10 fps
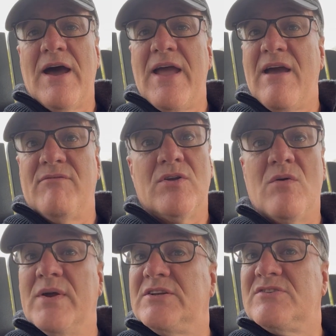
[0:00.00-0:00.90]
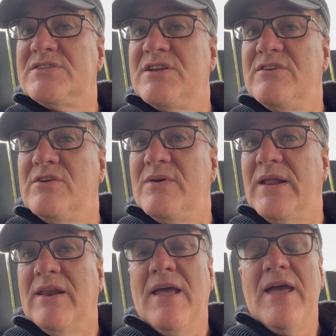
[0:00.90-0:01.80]
I have no interest in
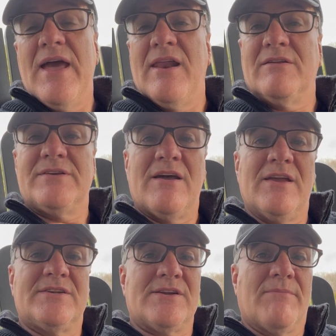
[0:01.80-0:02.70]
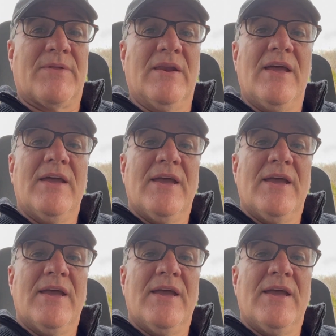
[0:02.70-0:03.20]
doing it. And I'll tell you something.